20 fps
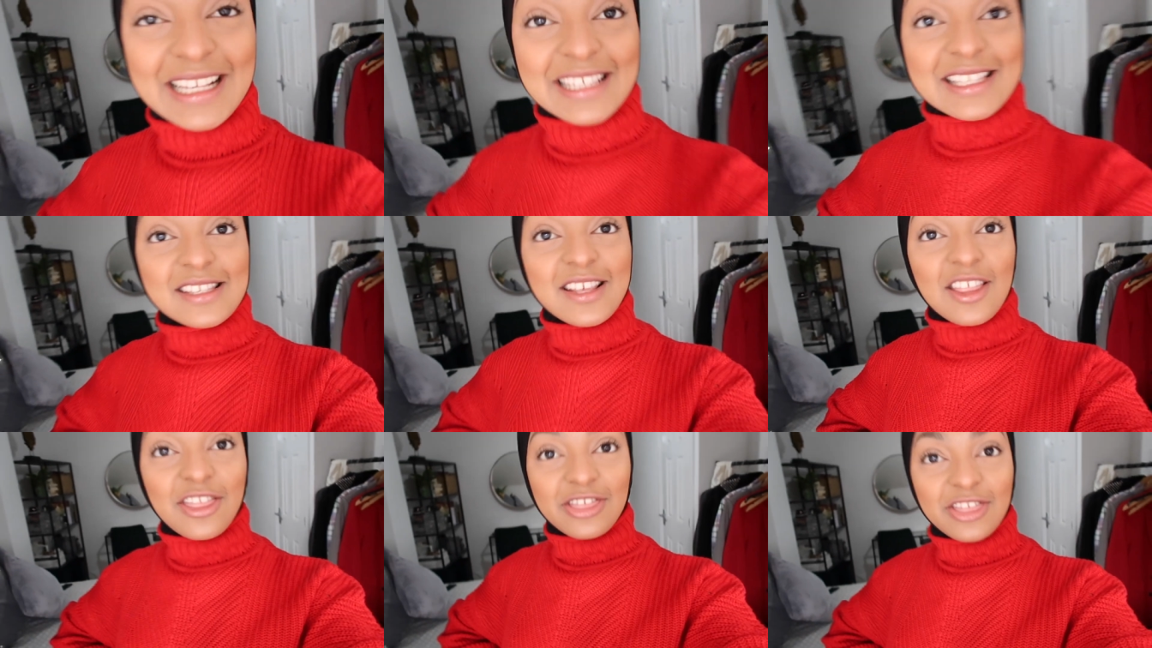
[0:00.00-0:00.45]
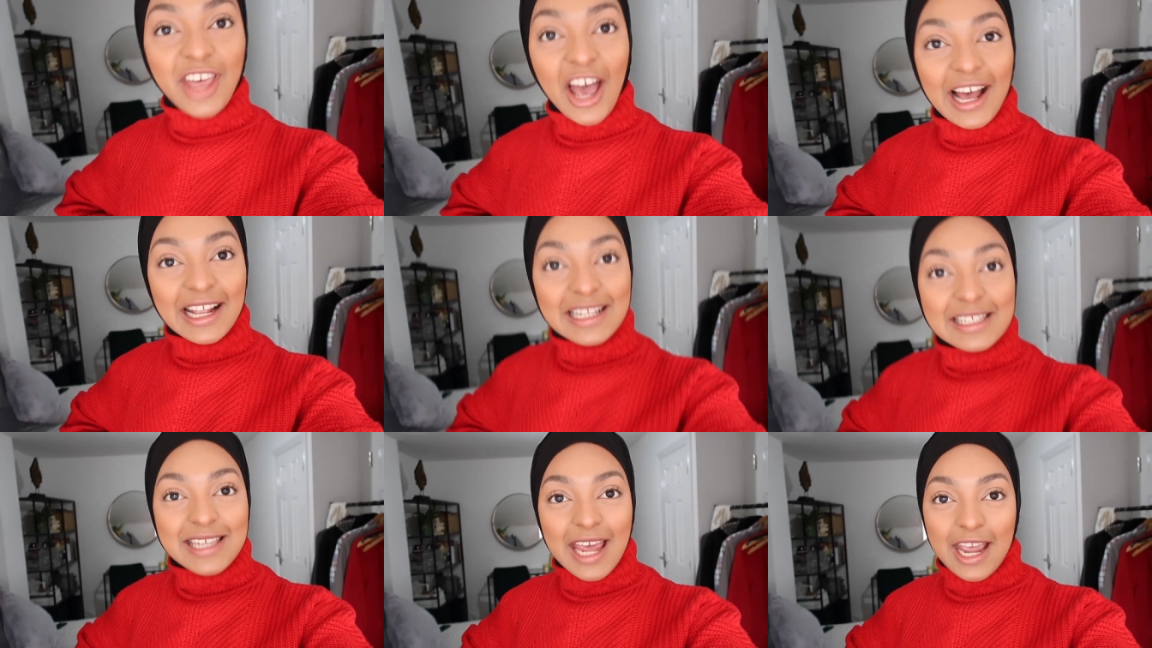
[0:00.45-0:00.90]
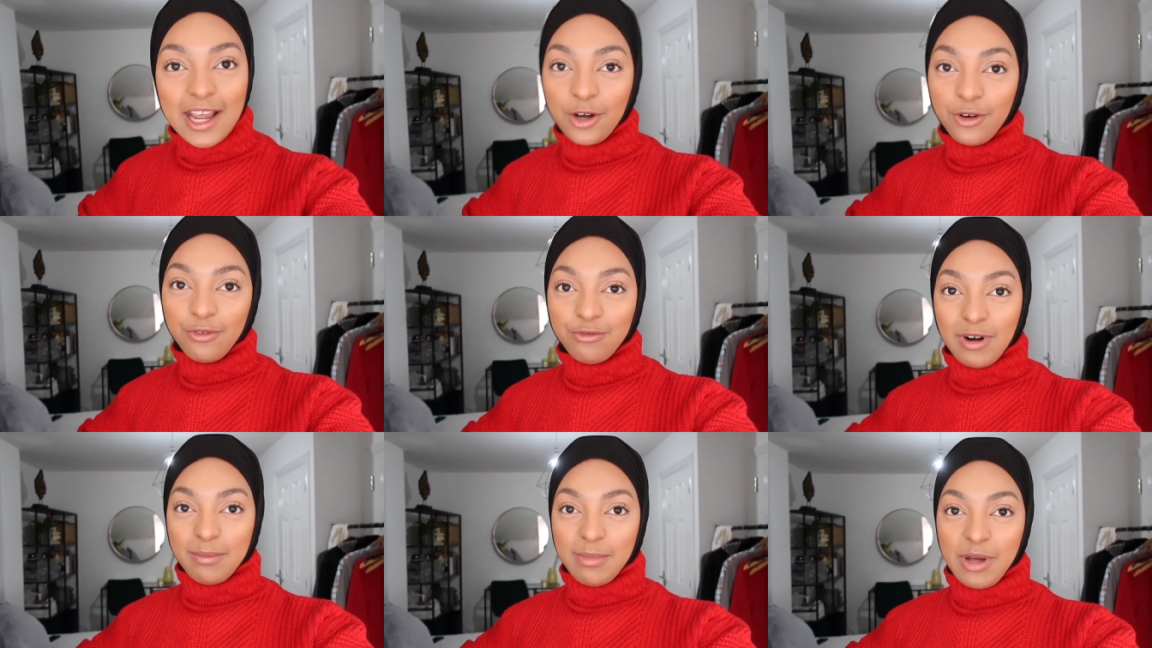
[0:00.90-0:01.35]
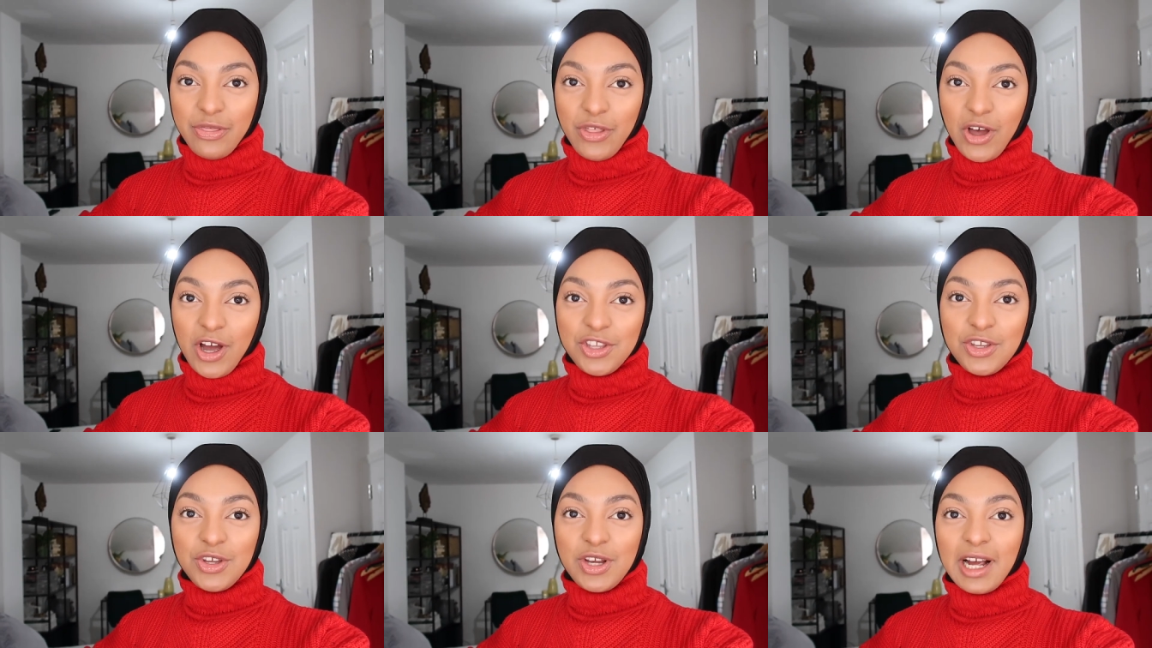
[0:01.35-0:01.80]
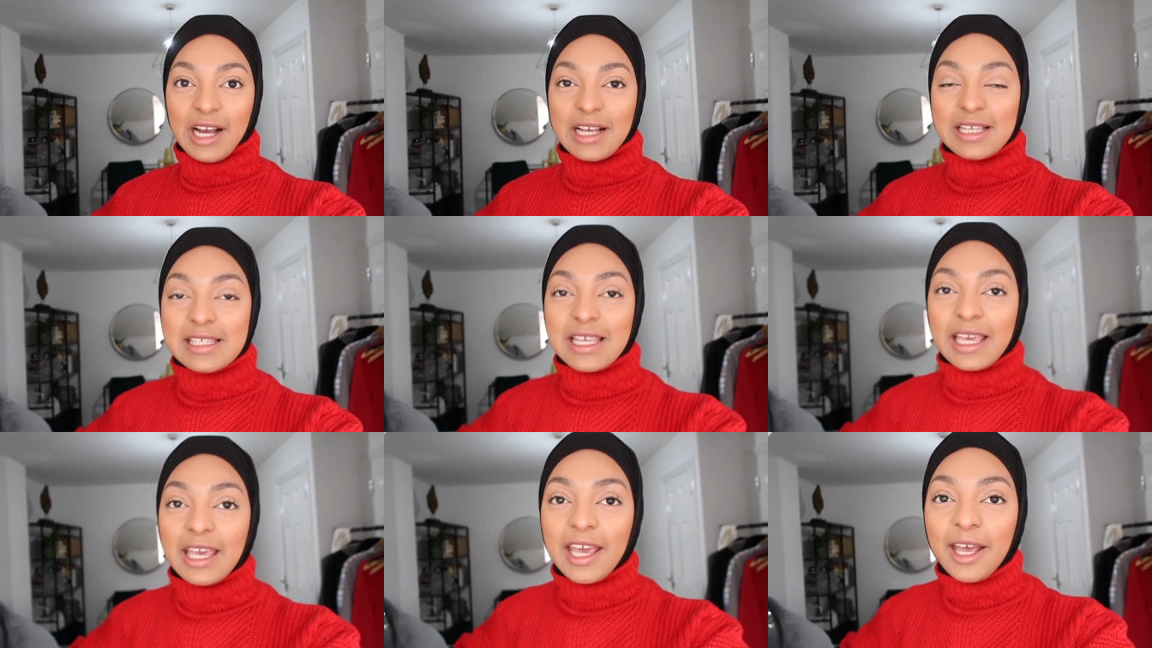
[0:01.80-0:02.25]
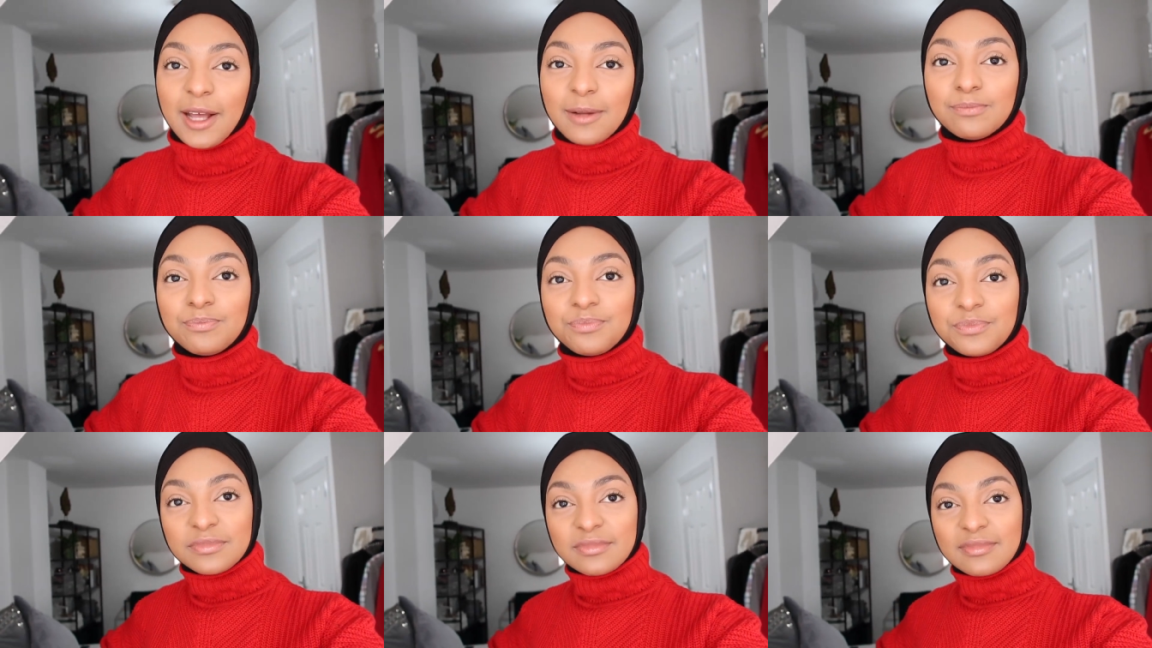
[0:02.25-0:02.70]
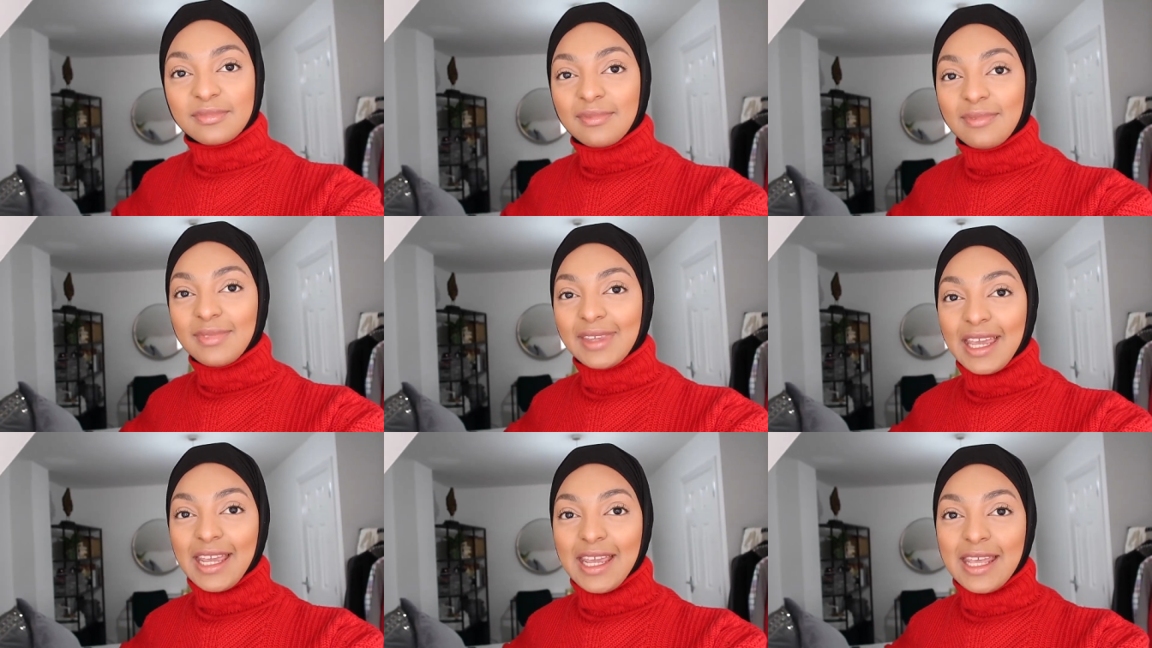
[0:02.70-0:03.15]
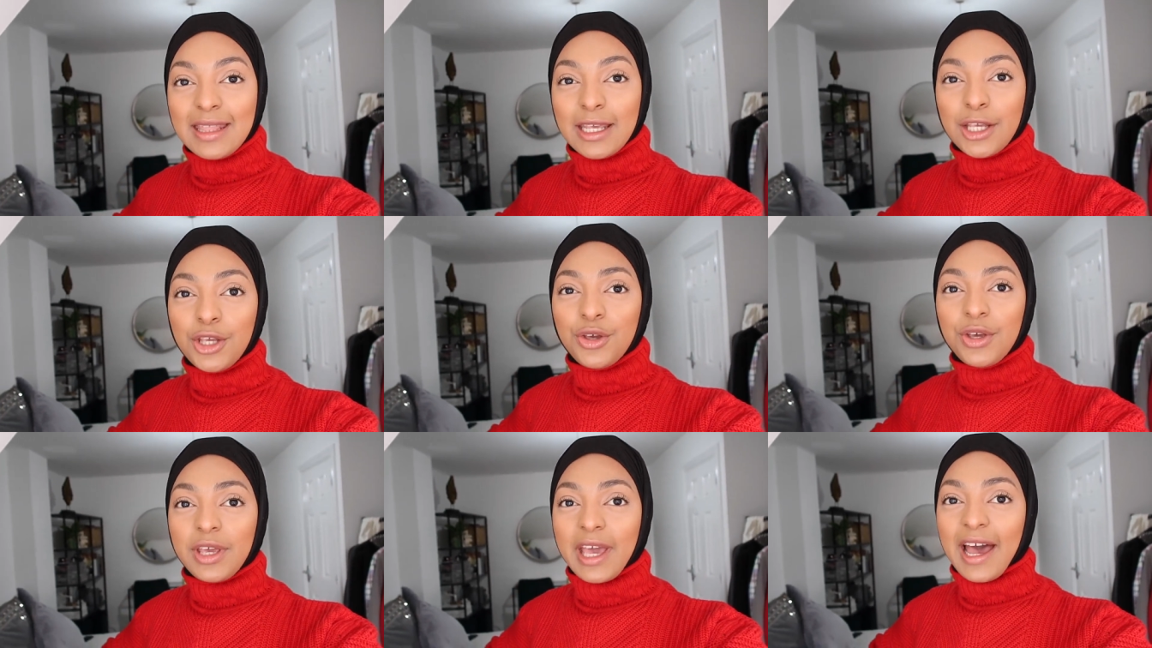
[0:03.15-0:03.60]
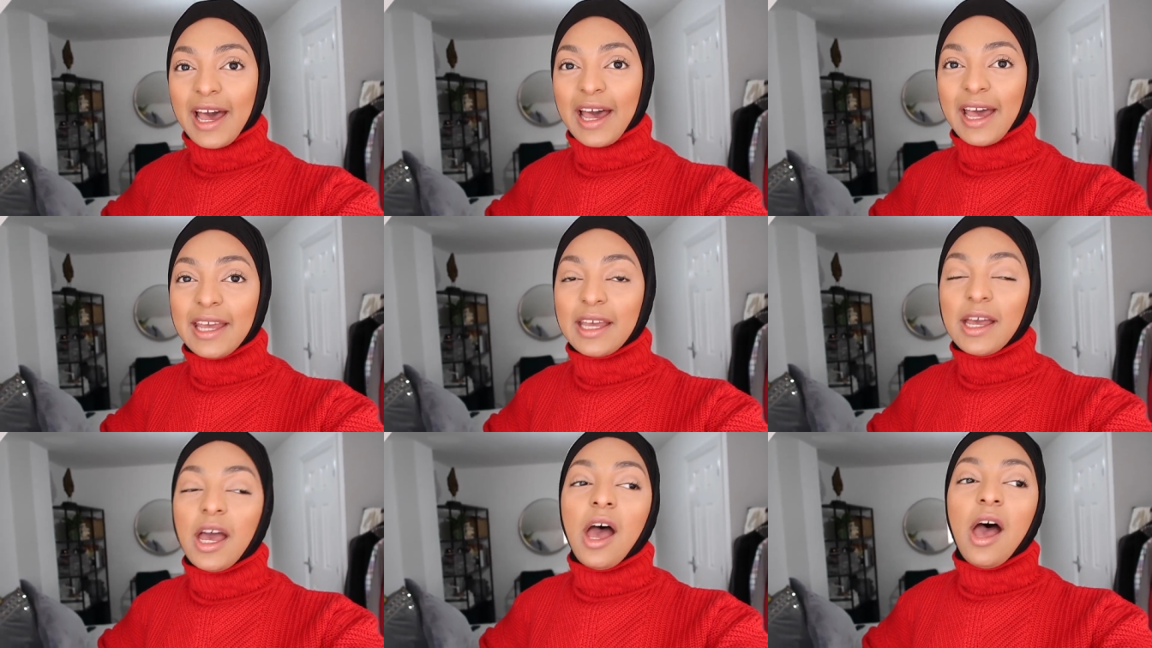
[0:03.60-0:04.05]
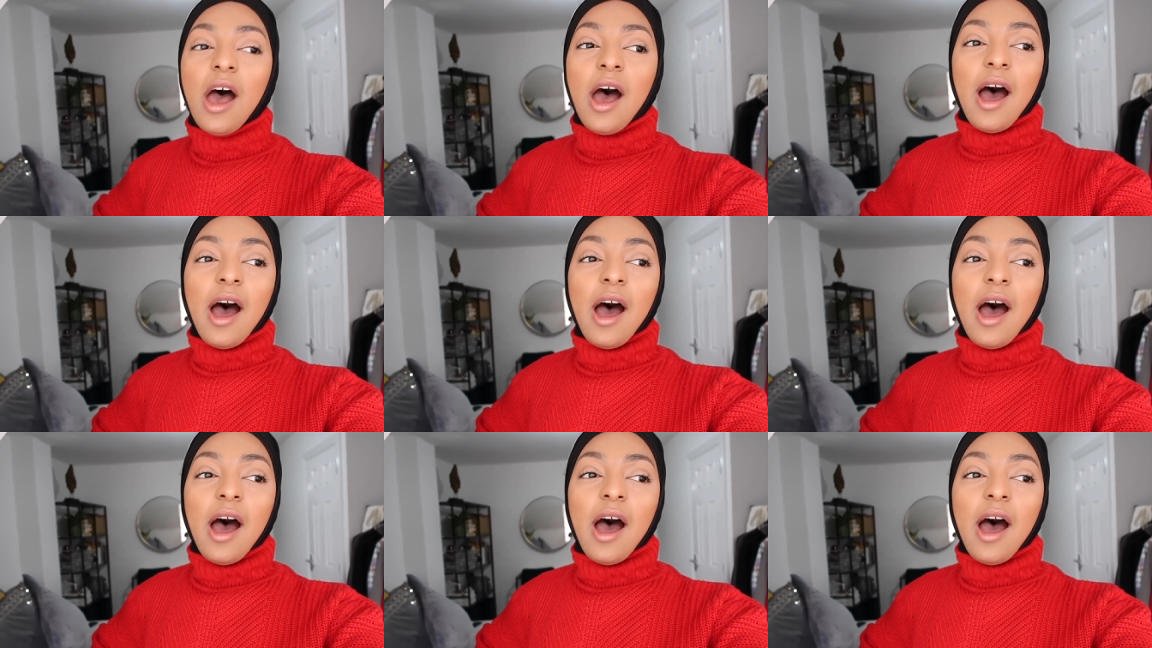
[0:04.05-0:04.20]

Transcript: It's the third day of Ramadan, you guys, here in the U K.